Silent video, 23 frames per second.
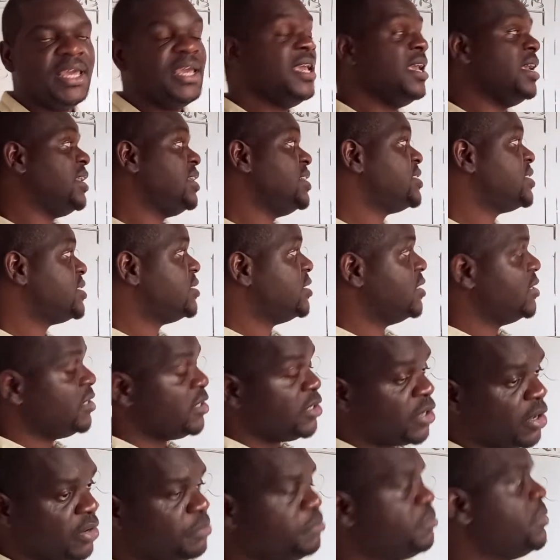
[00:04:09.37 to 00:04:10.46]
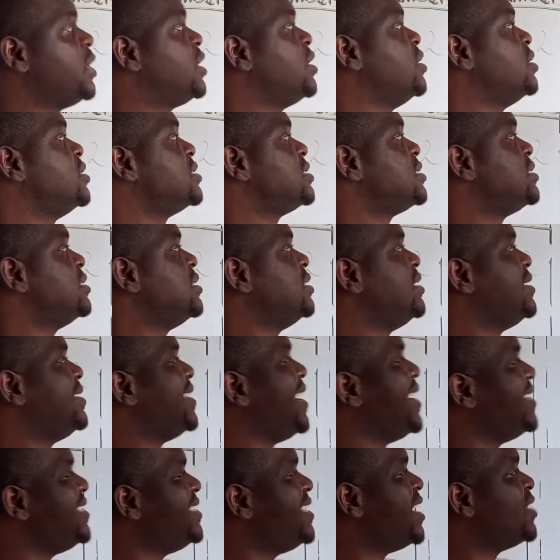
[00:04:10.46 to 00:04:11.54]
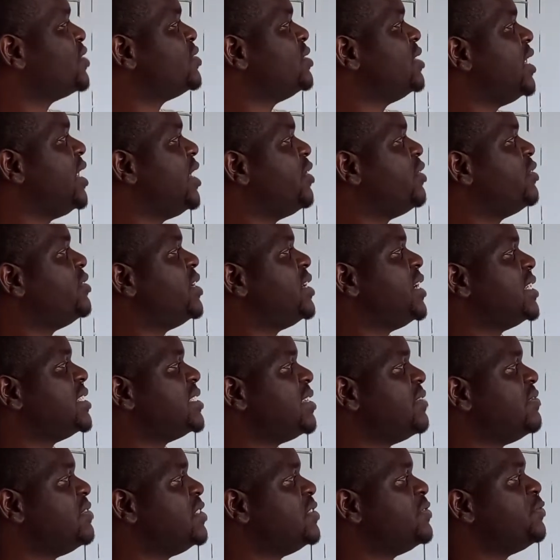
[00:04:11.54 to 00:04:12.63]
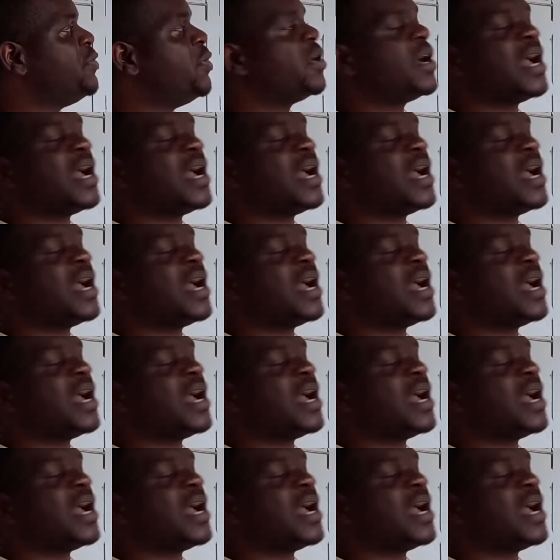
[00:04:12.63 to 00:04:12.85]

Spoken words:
It is not because 9,874